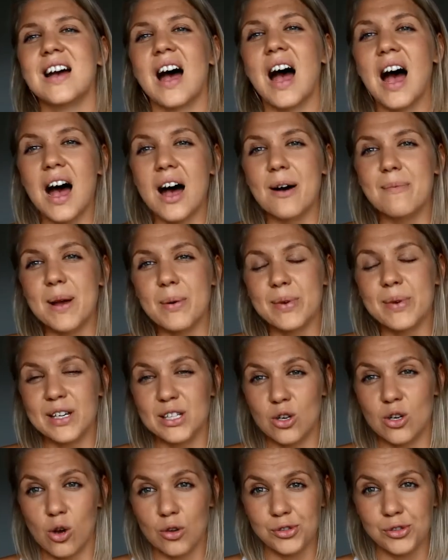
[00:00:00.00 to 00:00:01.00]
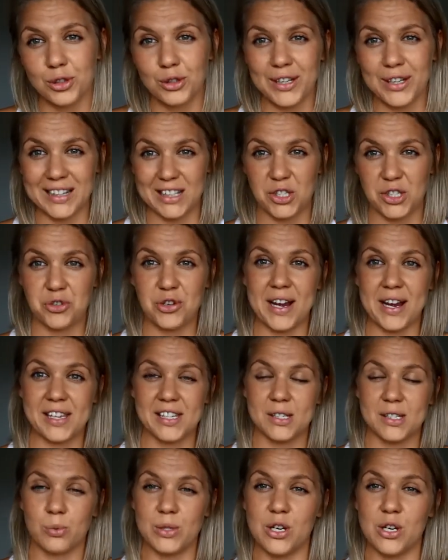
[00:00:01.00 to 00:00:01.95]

And we can also look at stress.